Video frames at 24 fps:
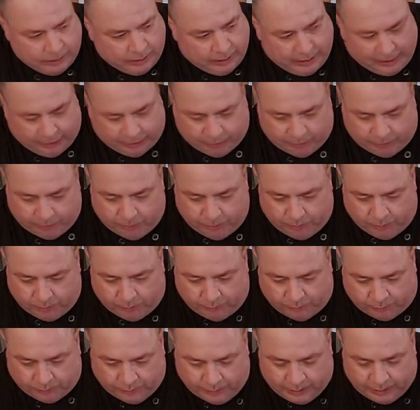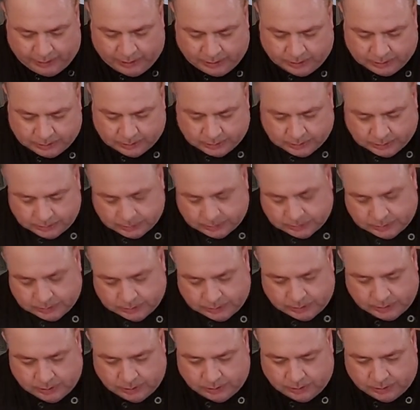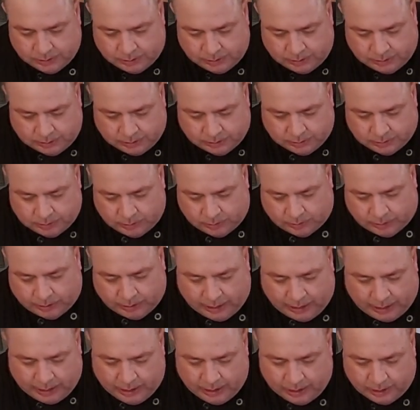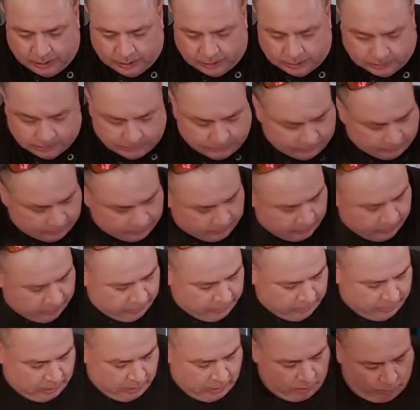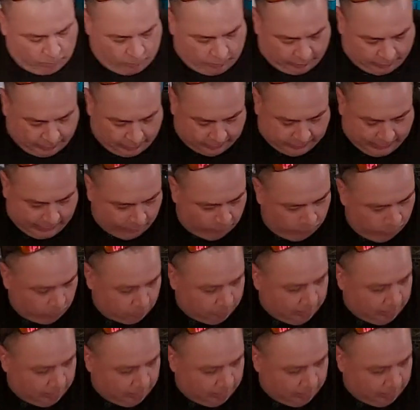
That's a beautiful thing. Okay. We're going to let that cool